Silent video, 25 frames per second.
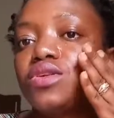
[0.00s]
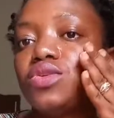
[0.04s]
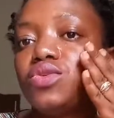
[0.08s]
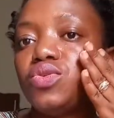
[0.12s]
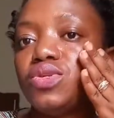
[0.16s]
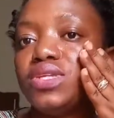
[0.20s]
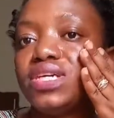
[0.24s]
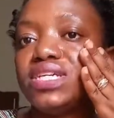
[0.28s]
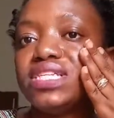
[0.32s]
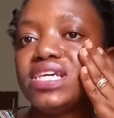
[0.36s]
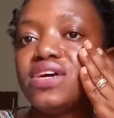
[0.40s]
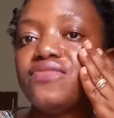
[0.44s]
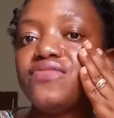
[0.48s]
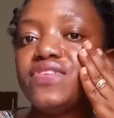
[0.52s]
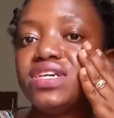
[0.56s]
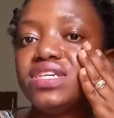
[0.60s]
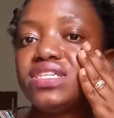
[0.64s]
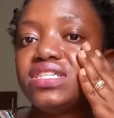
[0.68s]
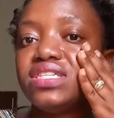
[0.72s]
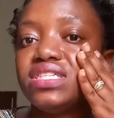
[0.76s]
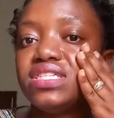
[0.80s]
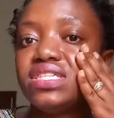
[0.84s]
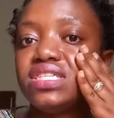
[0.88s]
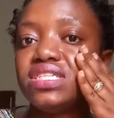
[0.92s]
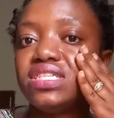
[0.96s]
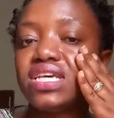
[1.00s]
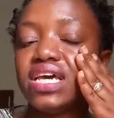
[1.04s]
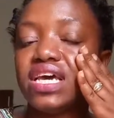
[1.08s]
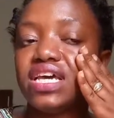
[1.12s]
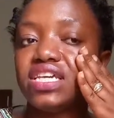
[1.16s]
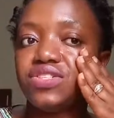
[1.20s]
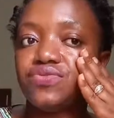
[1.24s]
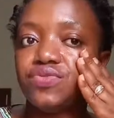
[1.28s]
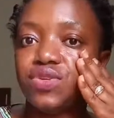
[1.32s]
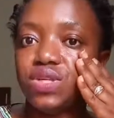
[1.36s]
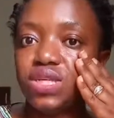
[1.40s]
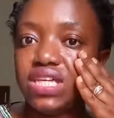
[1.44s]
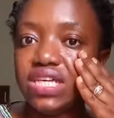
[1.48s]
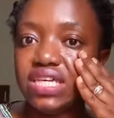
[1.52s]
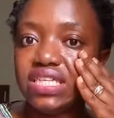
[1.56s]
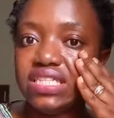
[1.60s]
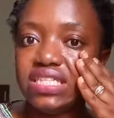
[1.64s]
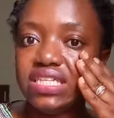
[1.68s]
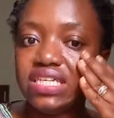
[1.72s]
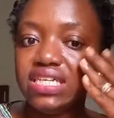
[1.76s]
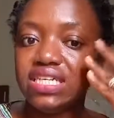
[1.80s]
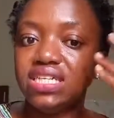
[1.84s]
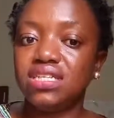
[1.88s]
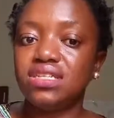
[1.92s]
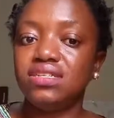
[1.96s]
do the surface
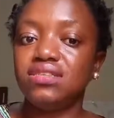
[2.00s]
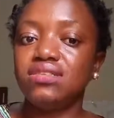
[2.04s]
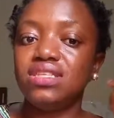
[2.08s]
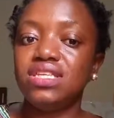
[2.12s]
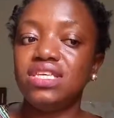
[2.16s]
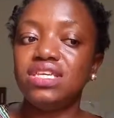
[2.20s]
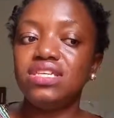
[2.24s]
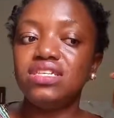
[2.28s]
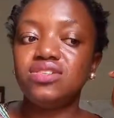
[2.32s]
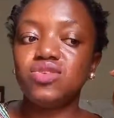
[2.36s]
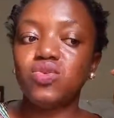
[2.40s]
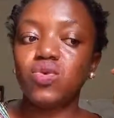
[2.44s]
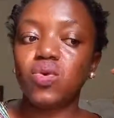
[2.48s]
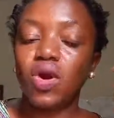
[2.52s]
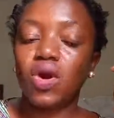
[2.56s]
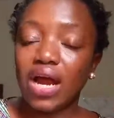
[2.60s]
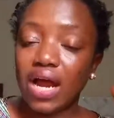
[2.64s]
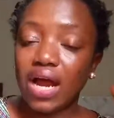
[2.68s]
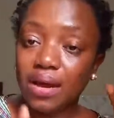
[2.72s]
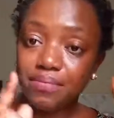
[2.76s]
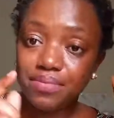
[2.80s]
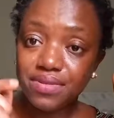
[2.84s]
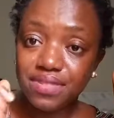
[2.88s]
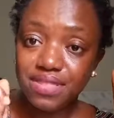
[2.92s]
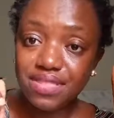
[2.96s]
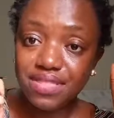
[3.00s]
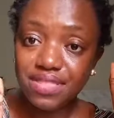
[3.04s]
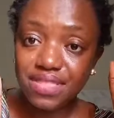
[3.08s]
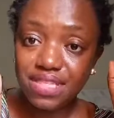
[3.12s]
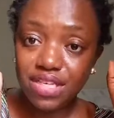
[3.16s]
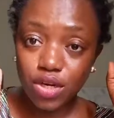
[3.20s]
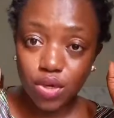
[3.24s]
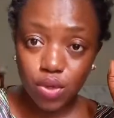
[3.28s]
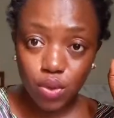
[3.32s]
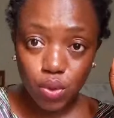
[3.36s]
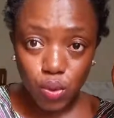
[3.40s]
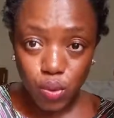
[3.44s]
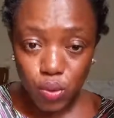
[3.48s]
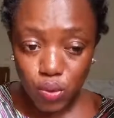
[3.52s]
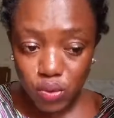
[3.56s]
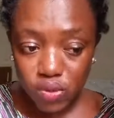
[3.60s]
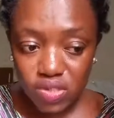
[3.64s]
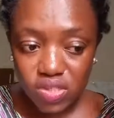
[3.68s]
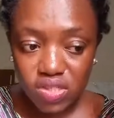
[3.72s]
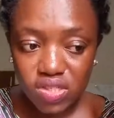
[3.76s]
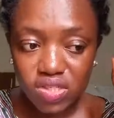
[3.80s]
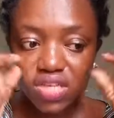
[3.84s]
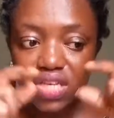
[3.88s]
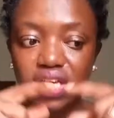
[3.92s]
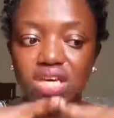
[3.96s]
exfoliating. These scrubs and
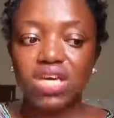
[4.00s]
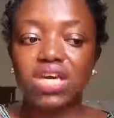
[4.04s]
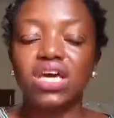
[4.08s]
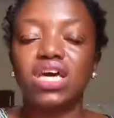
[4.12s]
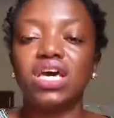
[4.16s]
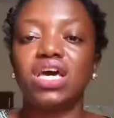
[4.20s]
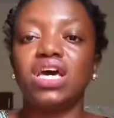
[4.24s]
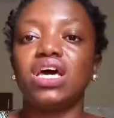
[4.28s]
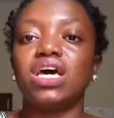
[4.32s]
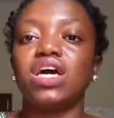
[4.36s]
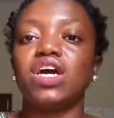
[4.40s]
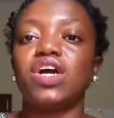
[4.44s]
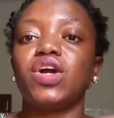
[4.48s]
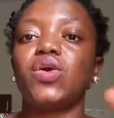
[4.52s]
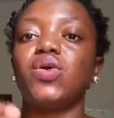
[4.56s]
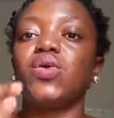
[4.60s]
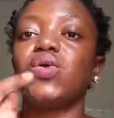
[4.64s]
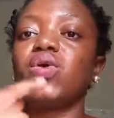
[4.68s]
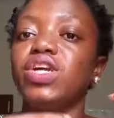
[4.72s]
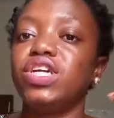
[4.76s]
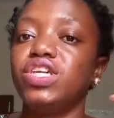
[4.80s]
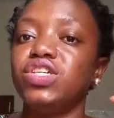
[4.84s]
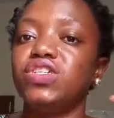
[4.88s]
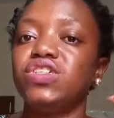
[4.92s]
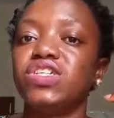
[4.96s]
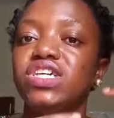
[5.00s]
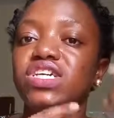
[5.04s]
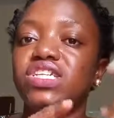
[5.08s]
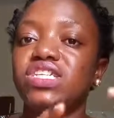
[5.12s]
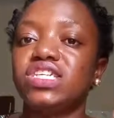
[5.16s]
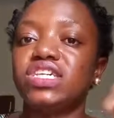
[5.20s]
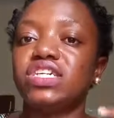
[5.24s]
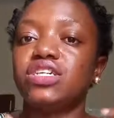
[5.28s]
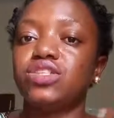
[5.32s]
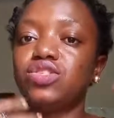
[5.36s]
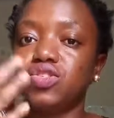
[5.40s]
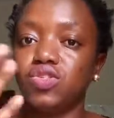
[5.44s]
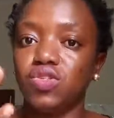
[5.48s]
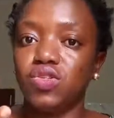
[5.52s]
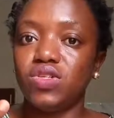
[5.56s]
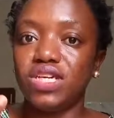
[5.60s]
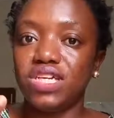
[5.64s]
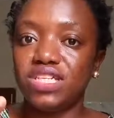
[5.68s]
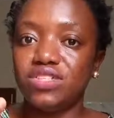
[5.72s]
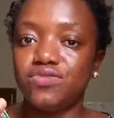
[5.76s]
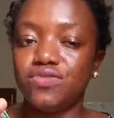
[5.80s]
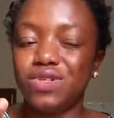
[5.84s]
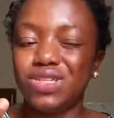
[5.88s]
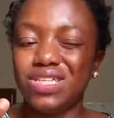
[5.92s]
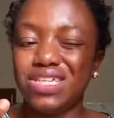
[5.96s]
coats go into the skin to do the
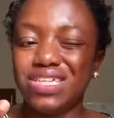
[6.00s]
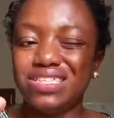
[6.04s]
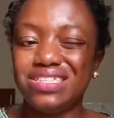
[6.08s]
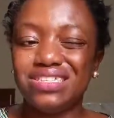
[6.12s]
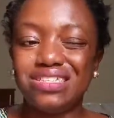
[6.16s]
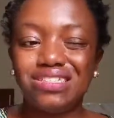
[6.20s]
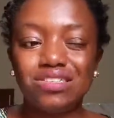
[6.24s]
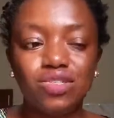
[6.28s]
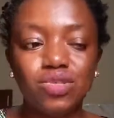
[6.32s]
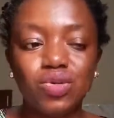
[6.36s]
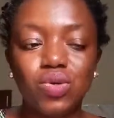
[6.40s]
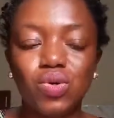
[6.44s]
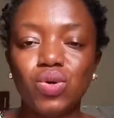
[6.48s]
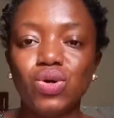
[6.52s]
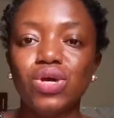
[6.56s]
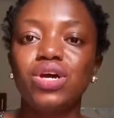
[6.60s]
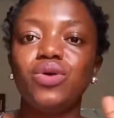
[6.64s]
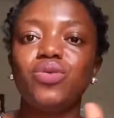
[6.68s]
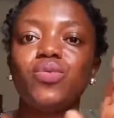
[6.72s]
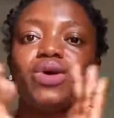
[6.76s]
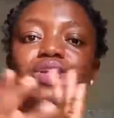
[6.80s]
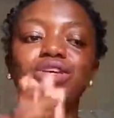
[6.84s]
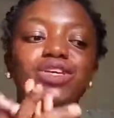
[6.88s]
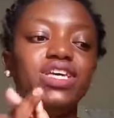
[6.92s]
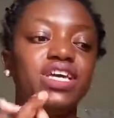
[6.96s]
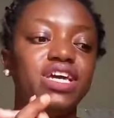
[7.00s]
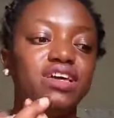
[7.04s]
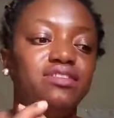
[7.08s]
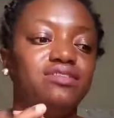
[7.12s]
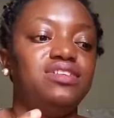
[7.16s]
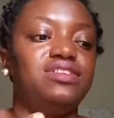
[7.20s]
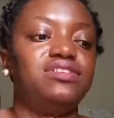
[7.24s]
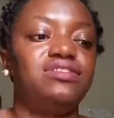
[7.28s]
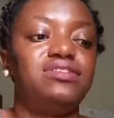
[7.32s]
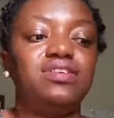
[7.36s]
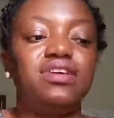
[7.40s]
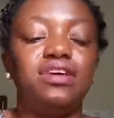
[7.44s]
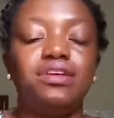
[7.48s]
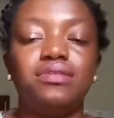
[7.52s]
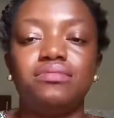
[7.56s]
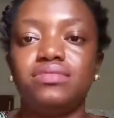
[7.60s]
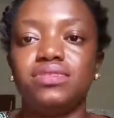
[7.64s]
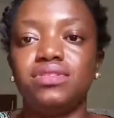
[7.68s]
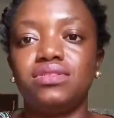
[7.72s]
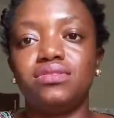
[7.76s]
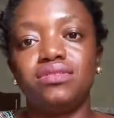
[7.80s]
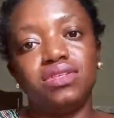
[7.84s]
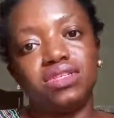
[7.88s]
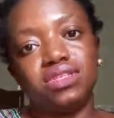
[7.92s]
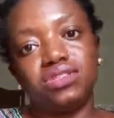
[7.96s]
exfoliating. So when you hear these
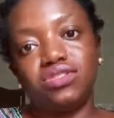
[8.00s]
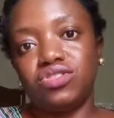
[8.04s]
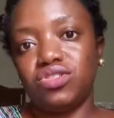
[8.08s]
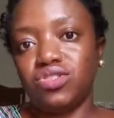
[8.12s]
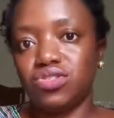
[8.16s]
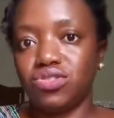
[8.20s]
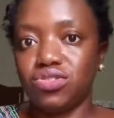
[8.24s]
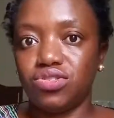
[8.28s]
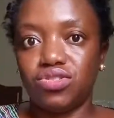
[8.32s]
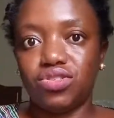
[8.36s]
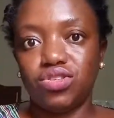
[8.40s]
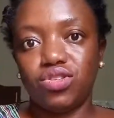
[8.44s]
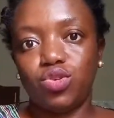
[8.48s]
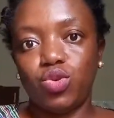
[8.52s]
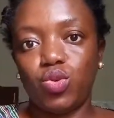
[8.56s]
terms, that's just the